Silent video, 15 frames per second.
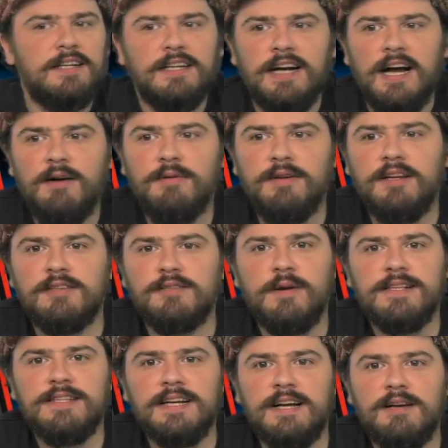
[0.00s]
I want to,
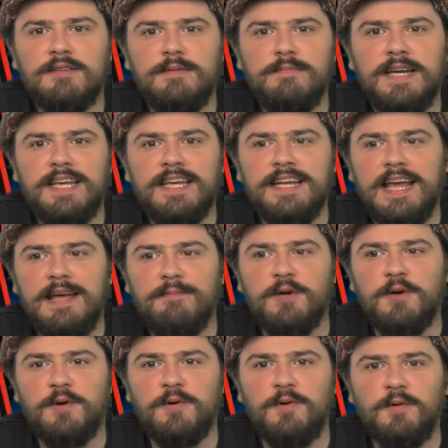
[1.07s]
Twatsack, how do you make your name
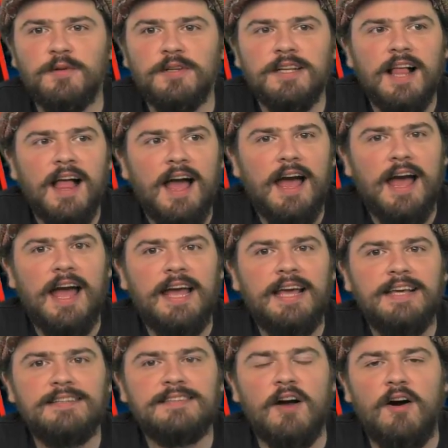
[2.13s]
cool?
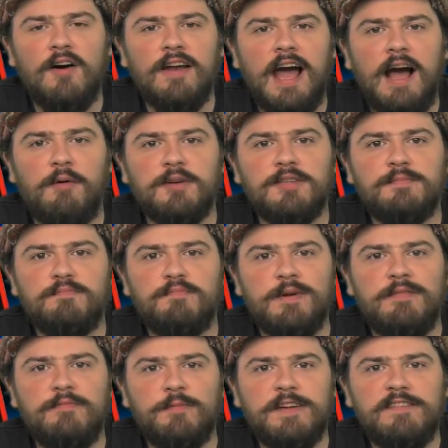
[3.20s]
He's on our,
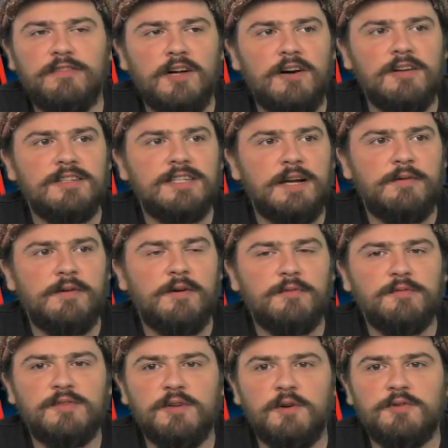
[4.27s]
we've launched our
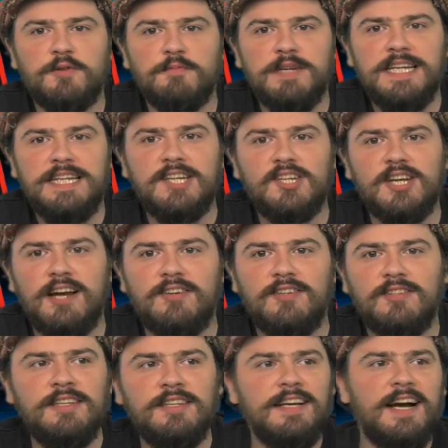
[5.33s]
own social media
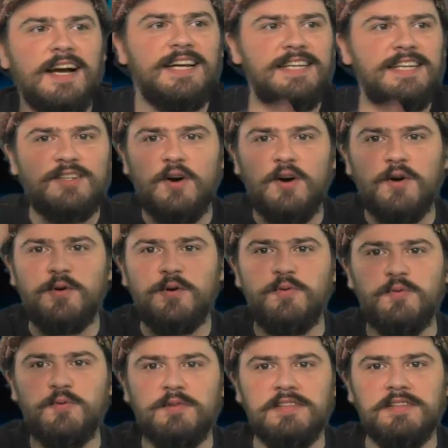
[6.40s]
channel, and he's got a
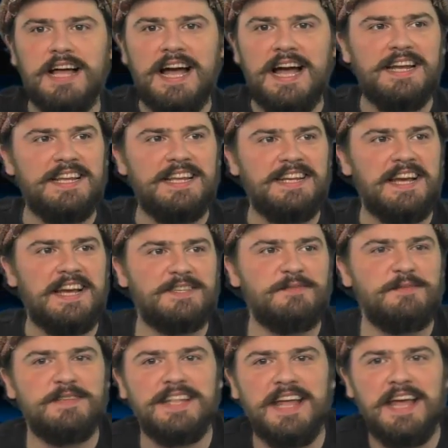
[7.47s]
cool lightning next
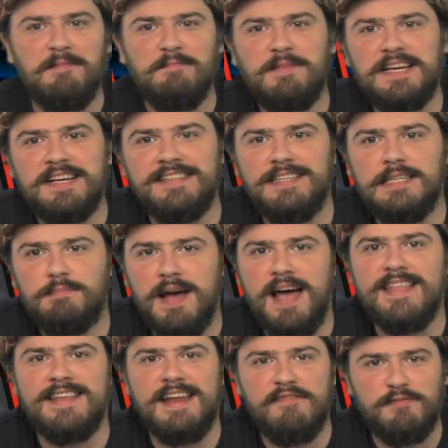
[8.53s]
to his name because he's
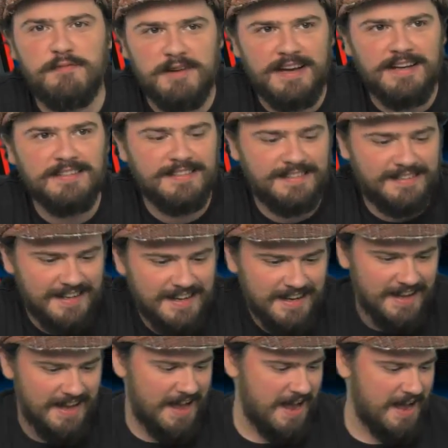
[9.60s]
better than everyone else,
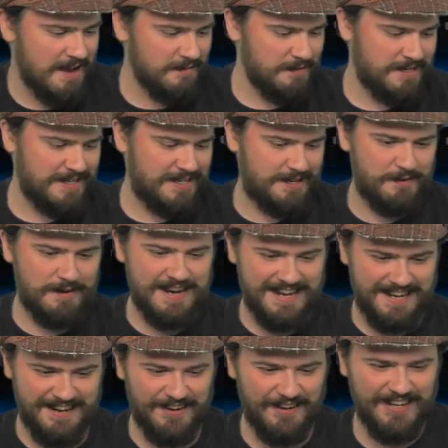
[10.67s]
which is quite
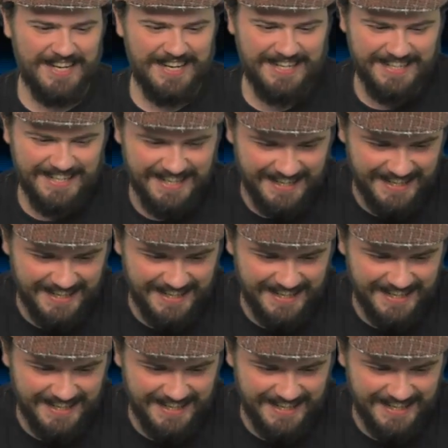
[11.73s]
annoying.